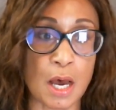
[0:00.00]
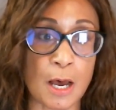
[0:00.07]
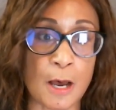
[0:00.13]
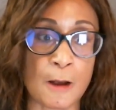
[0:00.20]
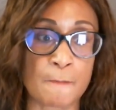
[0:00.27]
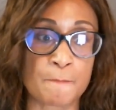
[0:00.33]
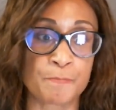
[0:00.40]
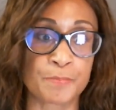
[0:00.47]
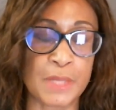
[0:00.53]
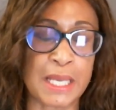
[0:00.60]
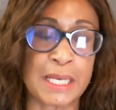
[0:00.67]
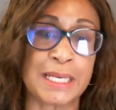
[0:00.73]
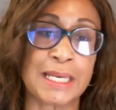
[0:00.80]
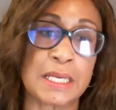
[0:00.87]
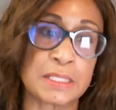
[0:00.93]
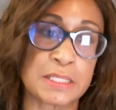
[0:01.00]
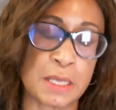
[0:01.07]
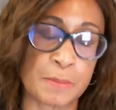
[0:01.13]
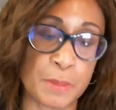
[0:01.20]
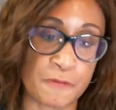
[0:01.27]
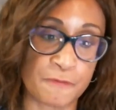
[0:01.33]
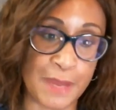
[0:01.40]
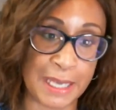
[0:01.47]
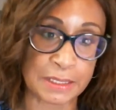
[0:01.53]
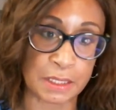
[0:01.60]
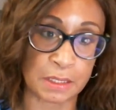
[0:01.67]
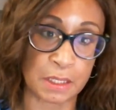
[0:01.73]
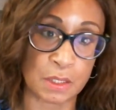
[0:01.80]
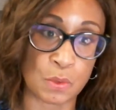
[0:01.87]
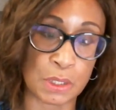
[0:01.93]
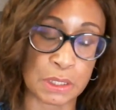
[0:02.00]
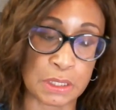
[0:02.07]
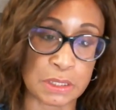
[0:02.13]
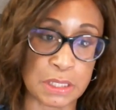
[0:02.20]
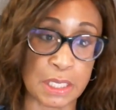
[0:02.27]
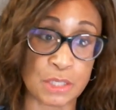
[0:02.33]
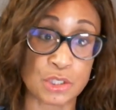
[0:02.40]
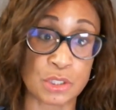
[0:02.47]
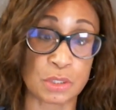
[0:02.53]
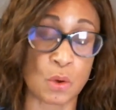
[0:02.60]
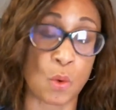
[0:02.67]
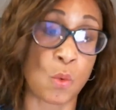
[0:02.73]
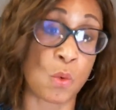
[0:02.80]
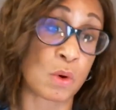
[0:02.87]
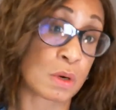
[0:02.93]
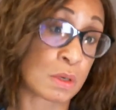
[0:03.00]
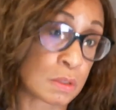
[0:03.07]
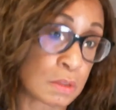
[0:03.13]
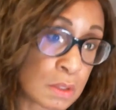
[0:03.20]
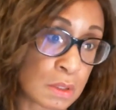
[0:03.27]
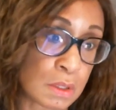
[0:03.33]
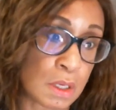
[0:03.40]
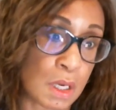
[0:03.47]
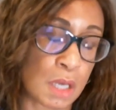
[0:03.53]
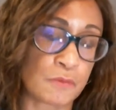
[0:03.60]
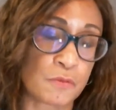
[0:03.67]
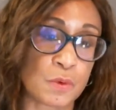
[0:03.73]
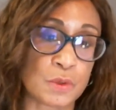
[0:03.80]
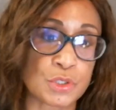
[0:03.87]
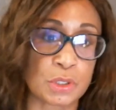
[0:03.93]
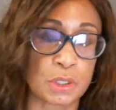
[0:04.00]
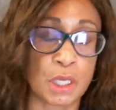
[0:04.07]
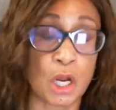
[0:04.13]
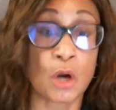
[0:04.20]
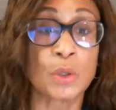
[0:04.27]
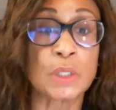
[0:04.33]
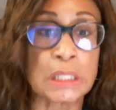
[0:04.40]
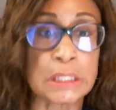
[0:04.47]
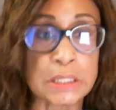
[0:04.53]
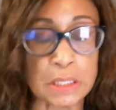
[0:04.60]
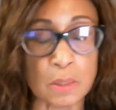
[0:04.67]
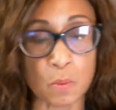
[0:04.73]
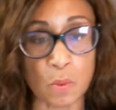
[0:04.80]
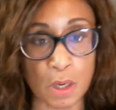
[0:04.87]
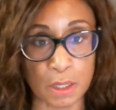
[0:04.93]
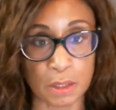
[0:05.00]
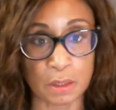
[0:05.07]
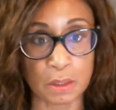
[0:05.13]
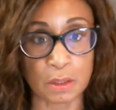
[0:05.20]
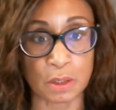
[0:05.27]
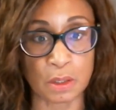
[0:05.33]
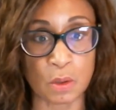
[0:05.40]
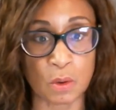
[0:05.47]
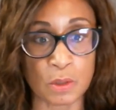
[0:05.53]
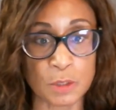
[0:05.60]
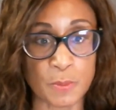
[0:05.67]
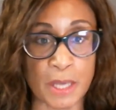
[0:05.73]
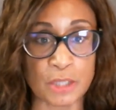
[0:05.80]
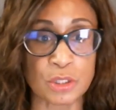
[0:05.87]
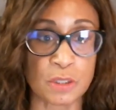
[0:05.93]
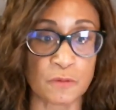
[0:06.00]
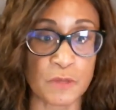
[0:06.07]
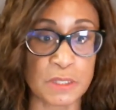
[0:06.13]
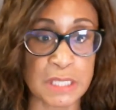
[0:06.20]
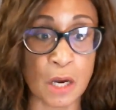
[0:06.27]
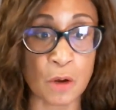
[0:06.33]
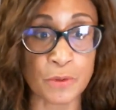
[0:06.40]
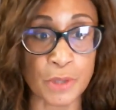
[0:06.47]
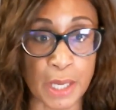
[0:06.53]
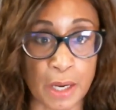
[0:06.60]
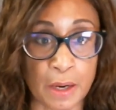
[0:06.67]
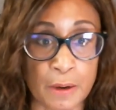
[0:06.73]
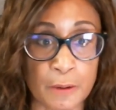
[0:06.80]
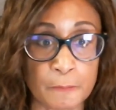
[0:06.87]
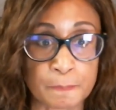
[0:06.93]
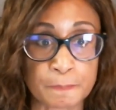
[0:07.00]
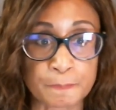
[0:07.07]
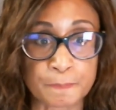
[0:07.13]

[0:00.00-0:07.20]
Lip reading: And it ends up affecting the organization or unfortunately hurting someone, especially if it's healthcare.